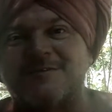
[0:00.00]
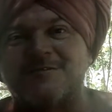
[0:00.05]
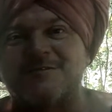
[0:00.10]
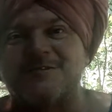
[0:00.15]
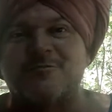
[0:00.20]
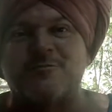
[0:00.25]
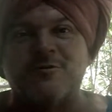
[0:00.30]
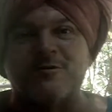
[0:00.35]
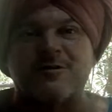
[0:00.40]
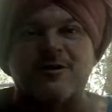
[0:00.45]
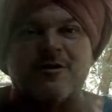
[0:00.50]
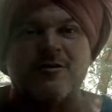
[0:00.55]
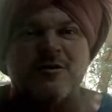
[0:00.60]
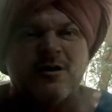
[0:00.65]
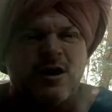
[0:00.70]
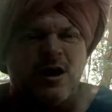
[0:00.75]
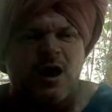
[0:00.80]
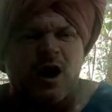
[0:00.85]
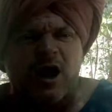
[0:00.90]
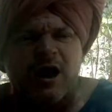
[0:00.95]
And someone will go,
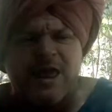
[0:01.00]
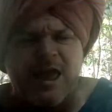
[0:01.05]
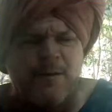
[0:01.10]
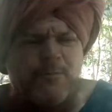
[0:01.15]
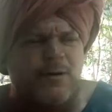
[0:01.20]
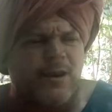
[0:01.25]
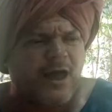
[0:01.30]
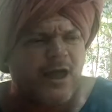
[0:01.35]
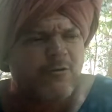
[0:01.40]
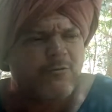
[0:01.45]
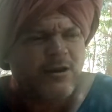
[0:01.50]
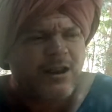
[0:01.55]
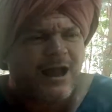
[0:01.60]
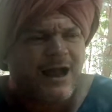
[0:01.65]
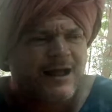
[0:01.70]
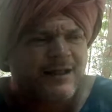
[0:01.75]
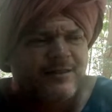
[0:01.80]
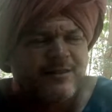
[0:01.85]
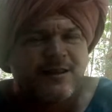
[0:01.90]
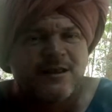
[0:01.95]
oh yeah, but I want
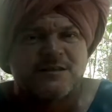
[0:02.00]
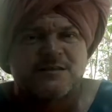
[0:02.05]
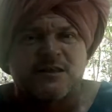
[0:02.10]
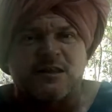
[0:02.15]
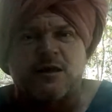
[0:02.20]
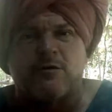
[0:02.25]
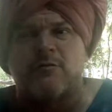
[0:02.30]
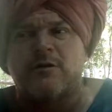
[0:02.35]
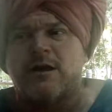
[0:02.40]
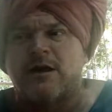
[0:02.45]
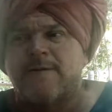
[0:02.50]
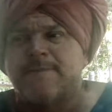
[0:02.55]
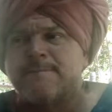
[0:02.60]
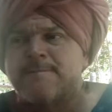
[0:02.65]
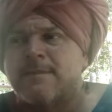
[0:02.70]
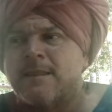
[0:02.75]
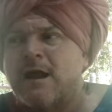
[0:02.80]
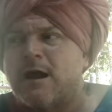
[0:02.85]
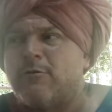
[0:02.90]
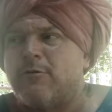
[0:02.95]
to add this and I want
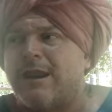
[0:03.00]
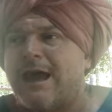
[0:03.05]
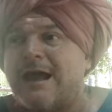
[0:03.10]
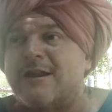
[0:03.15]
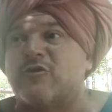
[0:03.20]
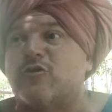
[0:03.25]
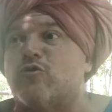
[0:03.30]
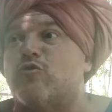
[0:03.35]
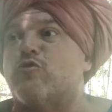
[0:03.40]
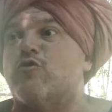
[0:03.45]
to add